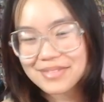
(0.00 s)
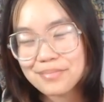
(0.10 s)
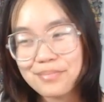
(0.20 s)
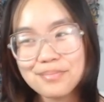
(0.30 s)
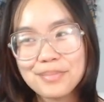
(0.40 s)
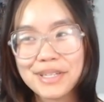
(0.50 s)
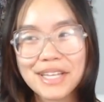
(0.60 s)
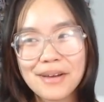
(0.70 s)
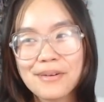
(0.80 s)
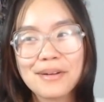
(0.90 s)
But
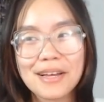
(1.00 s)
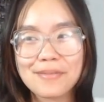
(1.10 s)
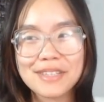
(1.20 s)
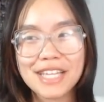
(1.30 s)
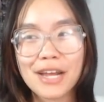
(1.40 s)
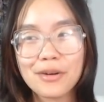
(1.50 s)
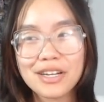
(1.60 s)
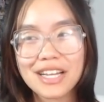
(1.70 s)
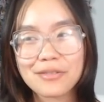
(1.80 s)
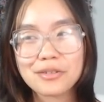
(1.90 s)
they were
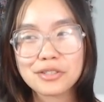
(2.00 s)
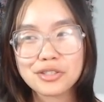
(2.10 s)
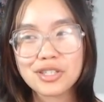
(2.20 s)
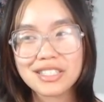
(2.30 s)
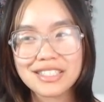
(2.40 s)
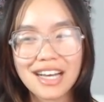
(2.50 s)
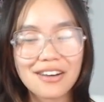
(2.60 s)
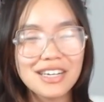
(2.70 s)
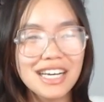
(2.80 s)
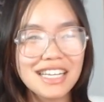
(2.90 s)
like really stressed
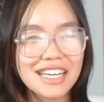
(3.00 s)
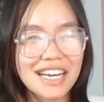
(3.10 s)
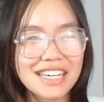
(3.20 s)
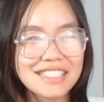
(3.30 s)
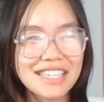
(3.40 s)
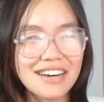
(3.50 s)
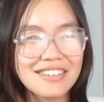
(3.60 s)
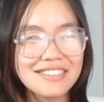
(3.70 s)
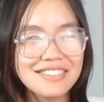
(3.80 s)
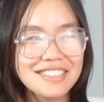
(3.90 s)
out. Like I can
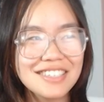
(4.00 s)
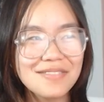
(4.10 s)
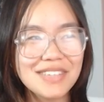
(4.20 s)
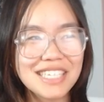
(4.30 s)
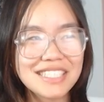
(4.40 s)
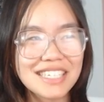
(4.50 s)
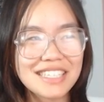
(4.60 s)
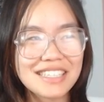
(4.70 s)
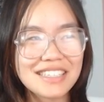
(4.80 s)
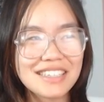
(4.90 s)
tell, because like
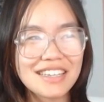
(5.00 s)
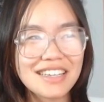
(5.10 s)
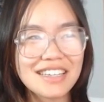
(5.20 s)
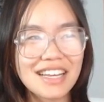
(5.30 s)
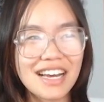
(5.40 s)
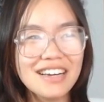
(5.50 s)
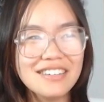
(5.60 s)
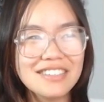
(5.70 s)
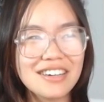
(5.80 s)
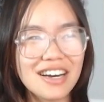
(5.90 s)
I
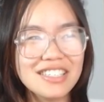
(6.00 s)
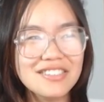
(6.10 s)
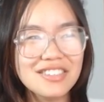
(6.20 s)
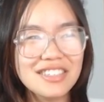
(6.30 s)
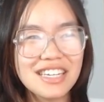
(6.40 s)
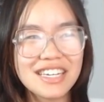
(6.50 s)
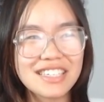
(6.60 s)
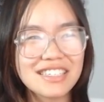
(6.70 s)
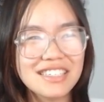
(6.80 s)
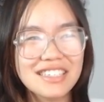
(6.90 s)
don't know, I just feel like
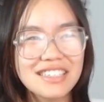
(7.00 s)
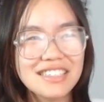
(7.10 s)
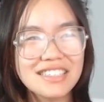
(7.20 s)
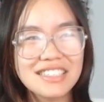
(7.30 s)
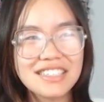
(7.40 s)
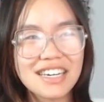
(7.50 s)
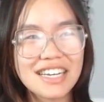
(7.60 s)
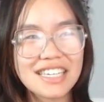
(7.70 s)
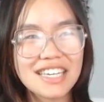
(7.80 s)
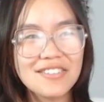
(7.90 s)

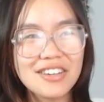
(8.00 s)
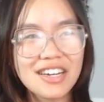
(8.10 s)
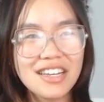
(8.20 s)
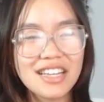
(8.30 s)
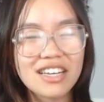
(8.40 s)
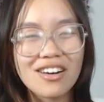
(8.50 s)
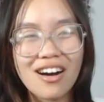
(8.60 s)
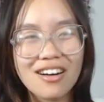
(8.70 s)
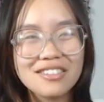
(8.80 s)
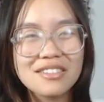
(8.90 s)
if you're gonna like
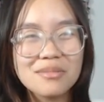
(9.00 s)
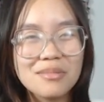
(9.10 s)
call someone